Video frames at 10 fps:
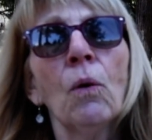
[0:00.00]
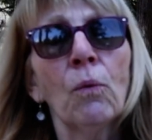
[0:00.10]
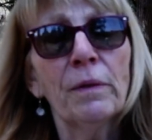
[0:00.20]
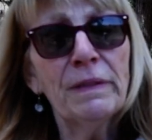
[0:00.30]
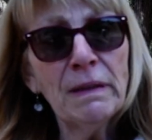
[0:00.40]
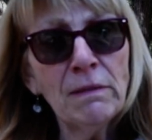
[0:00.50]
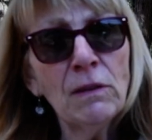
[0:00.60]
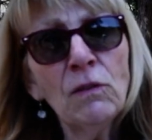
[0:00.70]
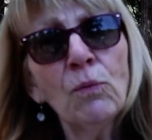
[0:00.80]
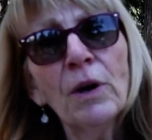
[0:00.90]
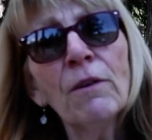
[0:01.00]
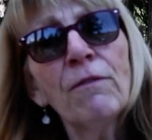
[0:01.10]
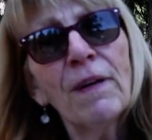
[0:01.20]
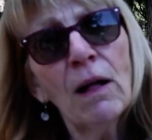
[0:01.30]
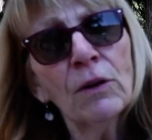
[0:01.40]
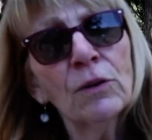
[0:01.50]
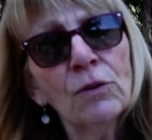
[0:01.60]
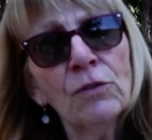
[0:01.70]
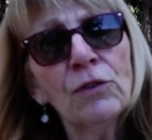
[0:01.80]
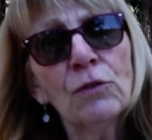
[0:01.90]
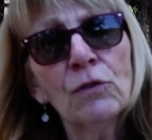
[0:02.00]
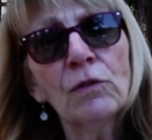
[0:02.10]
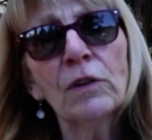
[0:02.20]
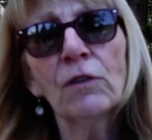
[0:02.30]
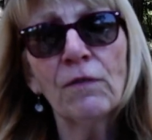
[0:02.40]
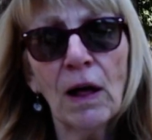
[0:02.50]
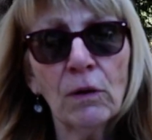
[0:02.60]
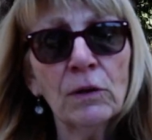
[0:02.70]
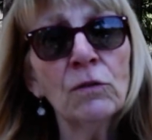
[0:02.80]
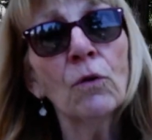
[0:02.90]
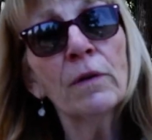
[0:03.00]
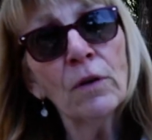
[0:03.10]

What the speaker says: Well, this is where falconers use their falcons or their